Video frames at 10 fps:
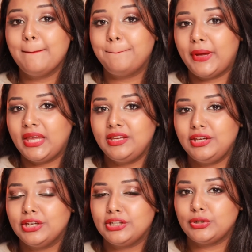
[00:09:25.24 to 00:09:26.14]

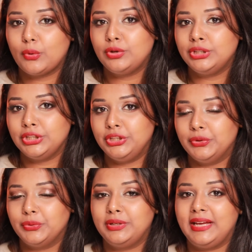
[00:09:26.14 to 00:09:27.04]
pinkier toned
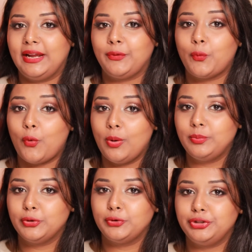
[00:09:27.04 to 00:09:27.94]
nude and
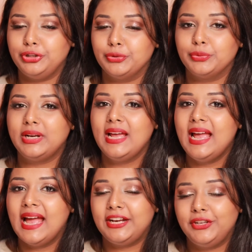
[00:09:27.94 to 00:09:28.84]
warm toned nude
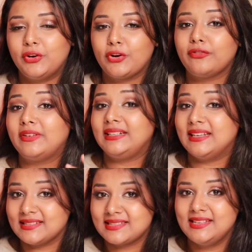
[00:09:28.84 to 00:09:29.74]
and you're of a
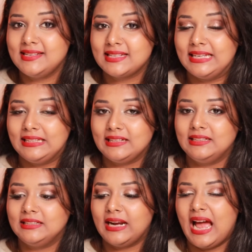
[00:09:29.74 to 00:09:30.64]
dusky skin
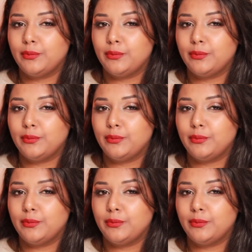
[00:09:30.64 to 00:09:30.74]
color,